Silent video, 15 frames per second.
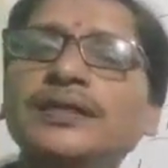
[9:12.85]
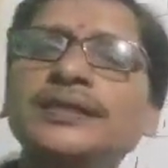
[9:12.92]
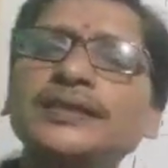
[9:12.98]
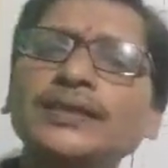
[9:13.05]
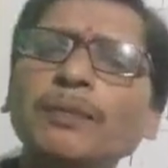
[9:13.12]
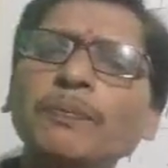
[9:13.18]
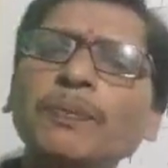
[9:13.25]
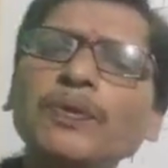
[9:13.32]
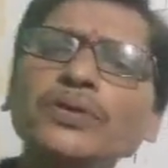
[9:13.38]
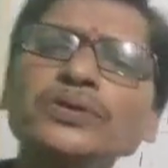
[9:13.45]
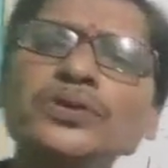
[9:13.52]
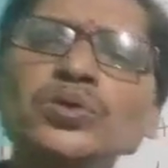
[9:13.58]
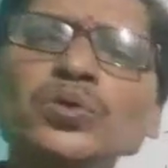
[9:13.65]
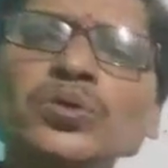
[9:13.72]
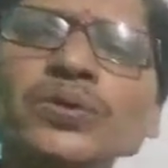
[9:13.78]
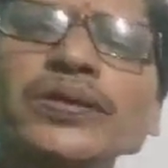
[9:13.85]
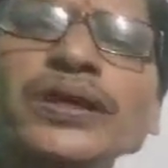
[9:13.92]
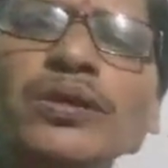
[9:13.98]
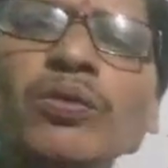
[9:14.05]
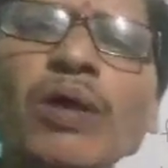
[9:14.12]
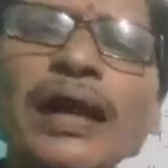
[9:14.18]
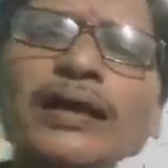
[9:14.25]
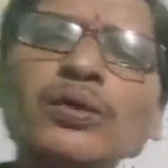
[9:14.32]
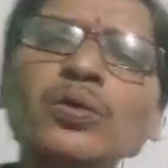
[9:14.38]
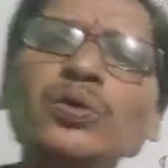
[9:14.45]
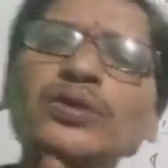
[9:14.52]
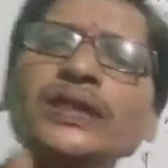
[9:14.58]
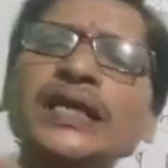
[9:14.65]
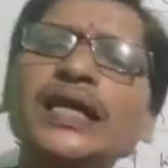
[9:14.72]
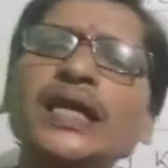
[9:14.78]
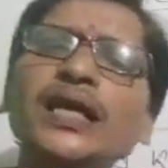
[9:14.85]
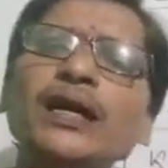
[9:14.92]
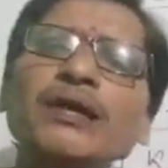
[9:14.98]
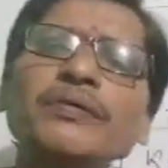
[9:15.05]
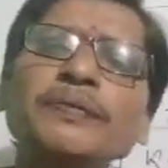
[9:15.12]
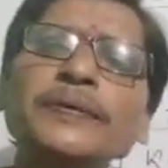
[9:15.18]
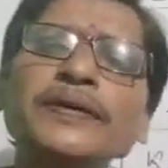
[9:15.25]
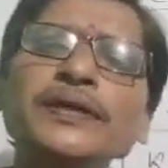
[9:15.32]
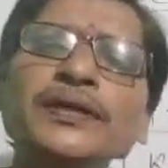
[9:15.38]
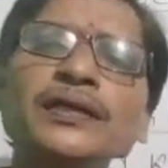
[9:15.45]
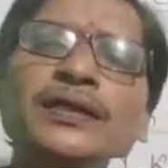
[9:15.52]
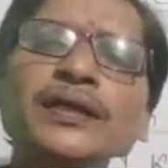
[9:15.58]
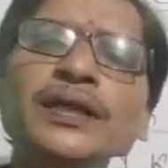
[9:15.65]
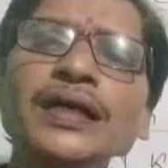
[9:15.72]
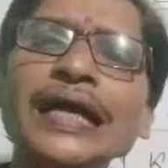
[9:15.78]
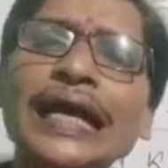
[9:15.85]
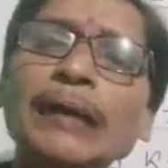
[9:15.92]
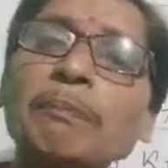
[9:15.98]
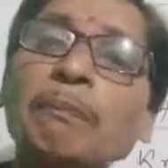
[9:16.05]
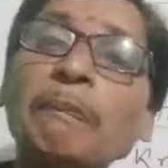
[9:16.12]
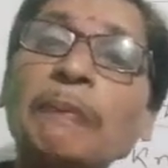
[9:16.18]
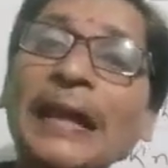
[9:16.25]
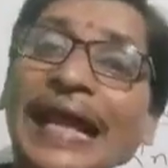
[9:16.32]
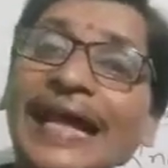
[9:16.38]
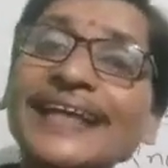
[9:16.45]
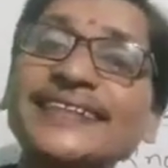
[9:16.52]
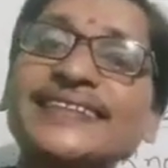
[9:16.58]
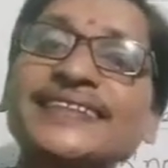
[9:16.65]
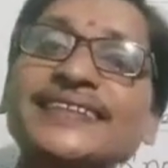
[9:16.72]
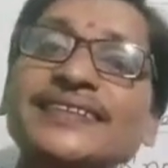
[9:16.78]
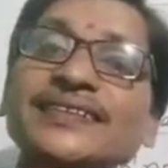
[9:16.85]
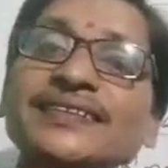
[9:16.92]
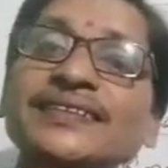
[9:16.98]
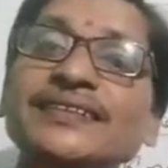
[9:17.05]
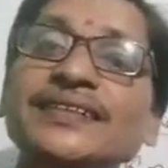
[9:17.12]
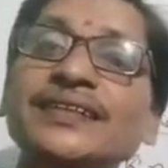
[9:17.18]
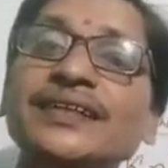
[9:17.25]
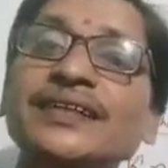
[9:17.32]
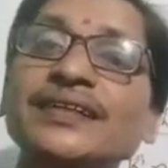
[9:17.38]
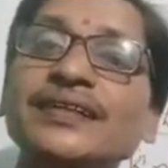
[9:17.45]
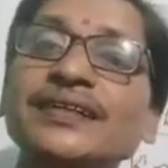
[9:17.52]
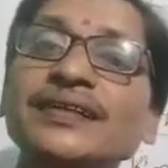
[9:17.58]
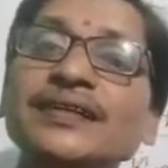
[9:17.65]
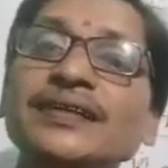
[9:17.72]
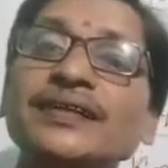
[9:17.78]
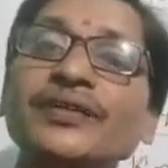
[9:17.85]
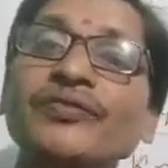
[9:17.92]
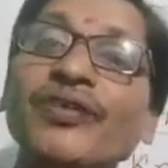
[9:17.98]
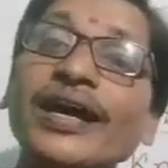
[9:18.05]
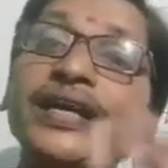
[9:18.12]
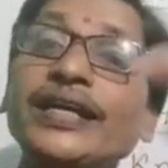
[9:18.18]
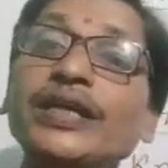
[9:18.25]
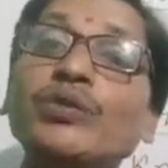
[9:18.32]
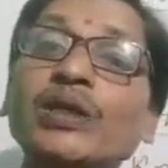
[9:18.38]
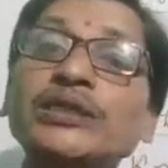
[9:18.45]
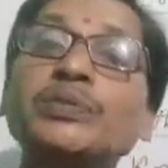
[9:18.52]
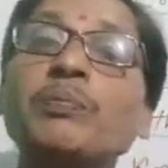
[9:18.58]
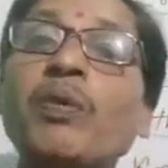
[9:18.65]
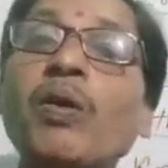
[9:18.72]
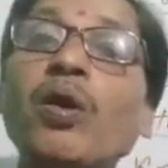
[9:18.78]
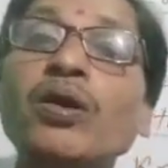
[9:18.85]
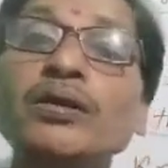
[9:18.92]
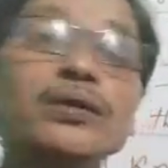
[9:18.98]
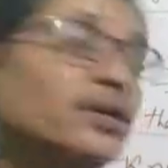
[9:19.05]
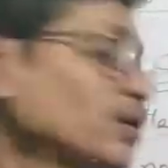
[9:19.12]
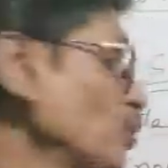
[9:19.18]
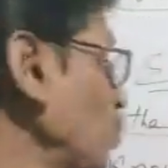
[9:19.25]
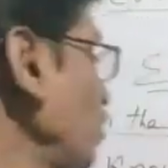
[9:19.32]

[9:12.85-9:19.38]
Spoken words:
Suppose we want to think of a place where he was born,